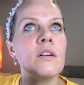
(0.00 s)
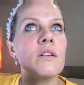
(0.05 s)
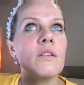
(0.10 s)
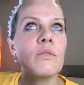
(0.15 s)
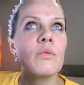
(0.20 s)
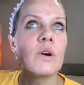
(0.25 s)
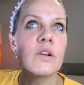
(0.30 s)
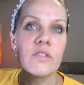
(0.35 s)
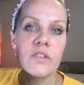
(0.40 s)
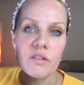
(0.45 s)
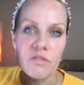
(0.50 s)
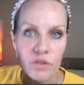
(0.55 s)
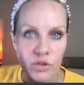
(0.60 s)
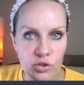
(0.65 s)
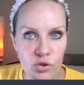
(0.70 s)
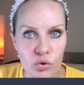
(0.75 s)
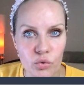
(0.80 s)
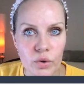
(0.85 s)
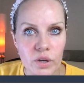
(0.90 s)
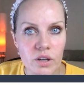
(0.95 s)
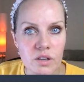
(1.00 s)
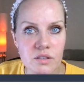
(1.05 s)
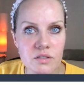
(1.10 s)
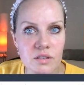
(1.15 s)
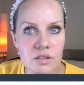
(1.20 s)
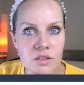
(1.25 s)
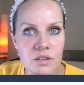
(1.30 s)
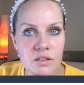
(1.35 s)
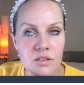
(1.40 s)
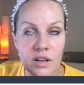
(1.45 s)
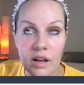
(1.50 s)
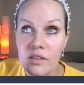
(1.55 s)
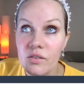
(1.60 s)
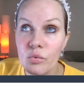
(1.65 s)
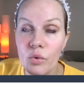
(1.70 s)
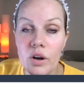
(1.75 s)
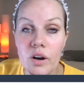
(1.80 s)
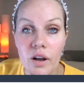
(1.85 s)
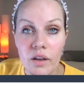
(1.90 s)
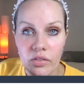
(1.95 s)
once every 2 weeks.
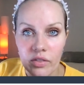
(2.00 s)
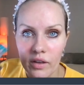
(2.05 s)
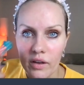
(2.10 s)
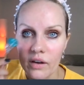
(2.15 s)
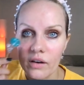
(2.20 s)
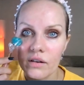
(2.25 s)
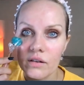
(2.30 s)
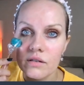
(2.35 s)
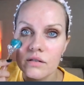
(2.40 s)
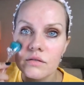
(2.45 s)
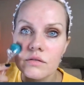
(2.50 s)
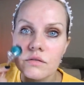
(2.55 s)
That's what I think.